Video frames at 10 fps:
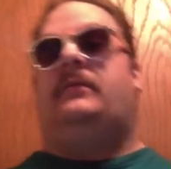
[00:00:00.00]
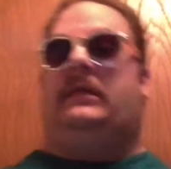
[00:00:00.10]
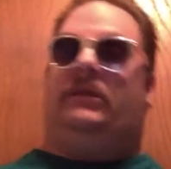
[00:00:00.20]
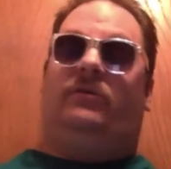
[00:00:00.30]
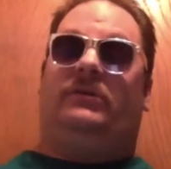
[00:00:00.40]

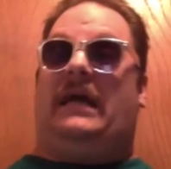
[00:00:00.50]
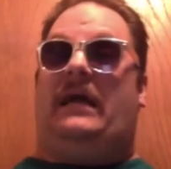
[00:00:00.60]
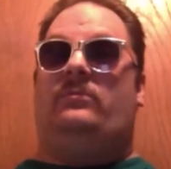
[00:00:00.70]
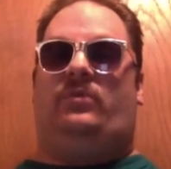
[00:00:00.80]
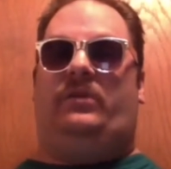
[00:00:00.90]
Like, there were
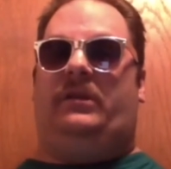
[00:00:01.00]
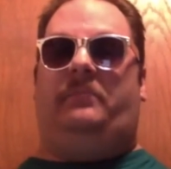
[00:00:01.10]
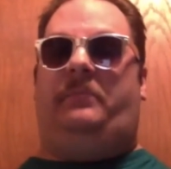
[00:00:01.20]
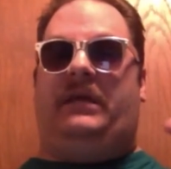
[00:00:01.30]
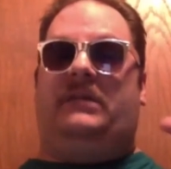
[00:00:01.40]
times when,
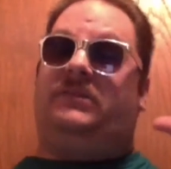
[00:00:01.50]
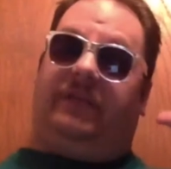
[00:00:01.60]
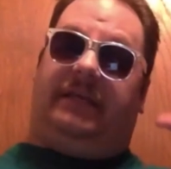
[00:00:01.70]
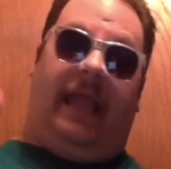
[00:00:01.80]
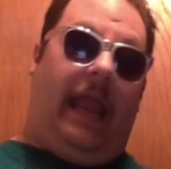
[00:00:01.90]
because of
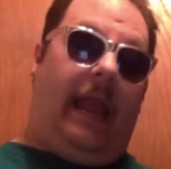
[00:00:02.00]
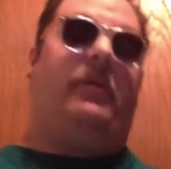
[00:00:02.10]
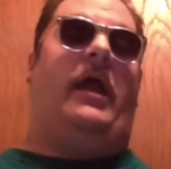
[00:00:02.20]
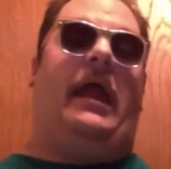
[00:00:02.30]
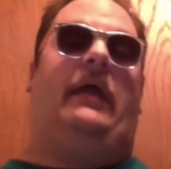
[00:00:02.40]
the
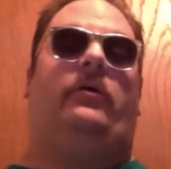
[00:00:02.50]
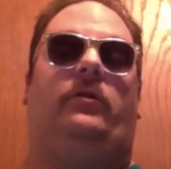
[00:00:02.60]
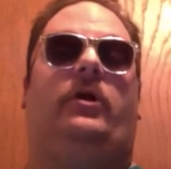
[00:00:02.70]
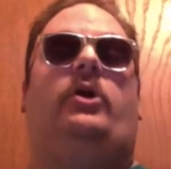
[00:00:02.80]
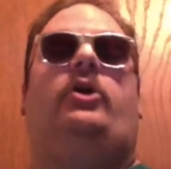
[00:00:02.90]
camera
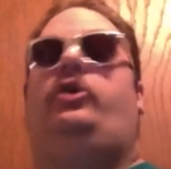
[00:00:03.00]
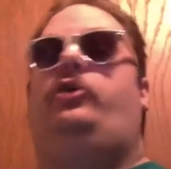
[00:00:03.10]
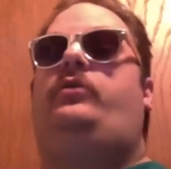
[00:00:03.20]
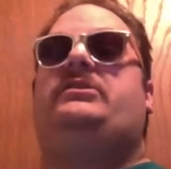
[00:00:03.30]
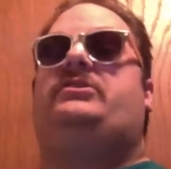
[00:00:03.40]
angle,
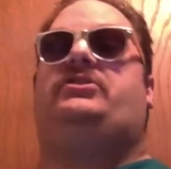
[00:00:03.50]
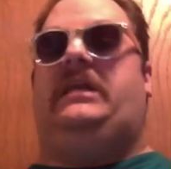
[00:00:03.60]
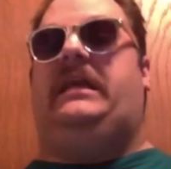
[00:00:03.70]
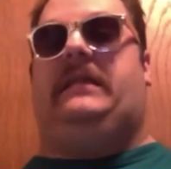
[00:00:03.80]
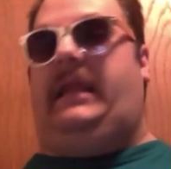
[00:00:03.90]
you could
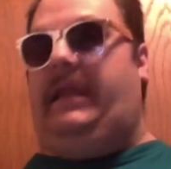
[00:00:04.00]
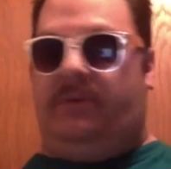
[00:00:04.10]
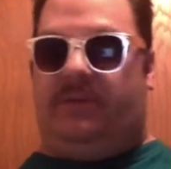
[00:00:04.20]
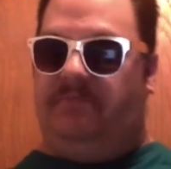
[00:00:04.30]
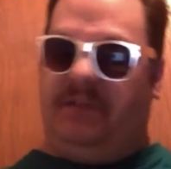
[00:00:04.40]
see that he
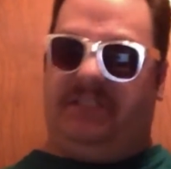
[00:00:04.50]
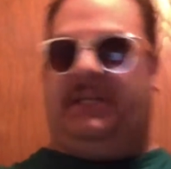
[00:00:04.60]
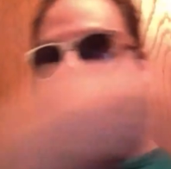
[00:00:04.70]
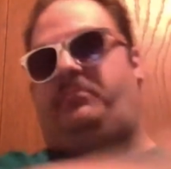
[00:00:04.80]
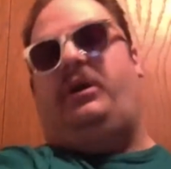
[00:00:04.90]
was
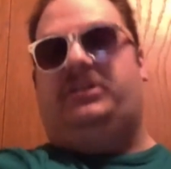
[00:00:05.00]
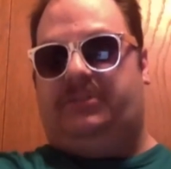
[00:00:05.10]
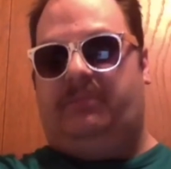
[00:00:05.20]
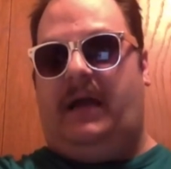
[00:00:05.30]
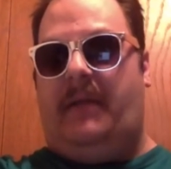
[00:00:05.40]
missing a
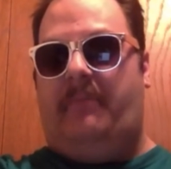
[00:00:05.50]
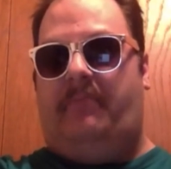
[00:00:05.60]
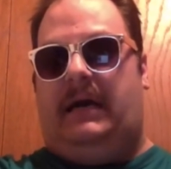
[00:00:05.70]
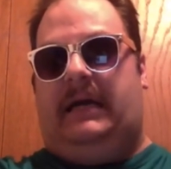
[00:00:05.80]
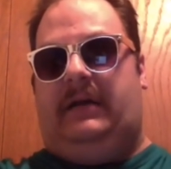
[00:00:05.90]
punch by a
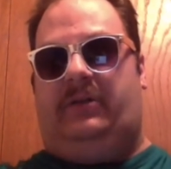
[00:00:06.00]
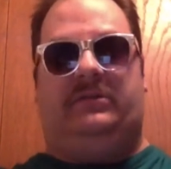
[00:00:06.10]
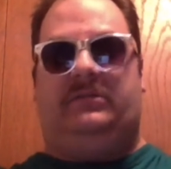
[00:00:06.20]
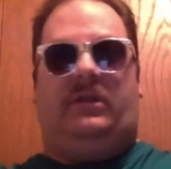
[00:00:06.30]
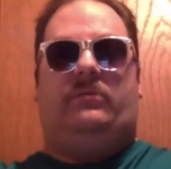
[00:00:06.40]
mile.
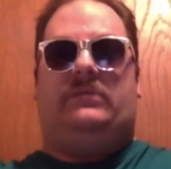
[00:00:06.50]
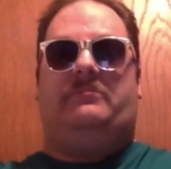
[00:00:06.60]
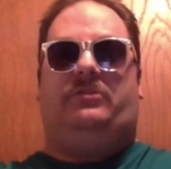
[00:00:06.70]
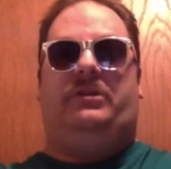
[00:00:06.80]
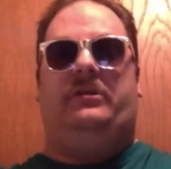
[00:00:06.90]
There was
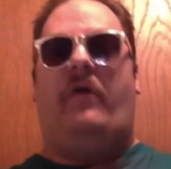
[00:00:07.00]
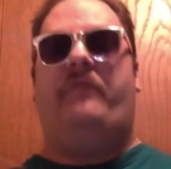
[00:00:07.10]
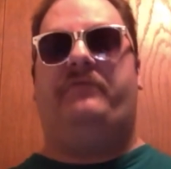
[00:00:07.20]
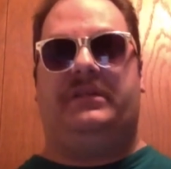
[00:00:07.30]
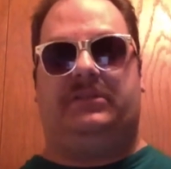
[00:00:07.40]
absolutely
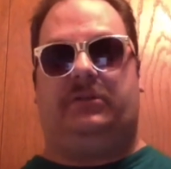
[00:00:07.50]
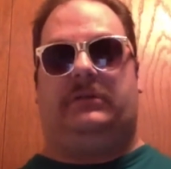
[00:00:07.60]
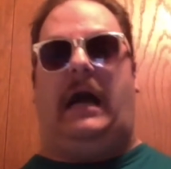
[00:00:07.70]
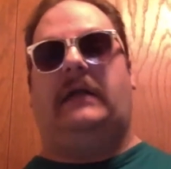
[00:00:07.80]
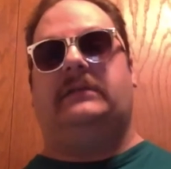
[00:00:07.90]
no physical
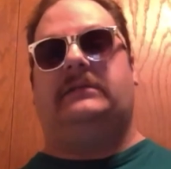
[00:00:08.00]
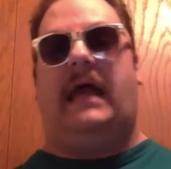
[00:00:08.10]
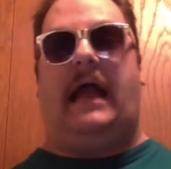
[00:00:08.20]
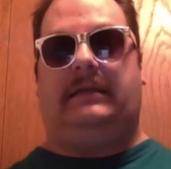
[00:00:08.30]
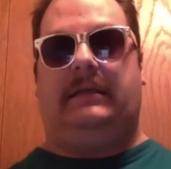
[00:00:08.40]

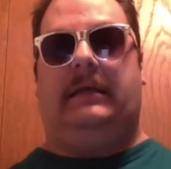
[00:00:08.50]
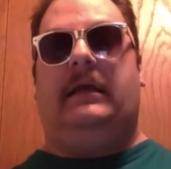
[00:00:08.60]
contact.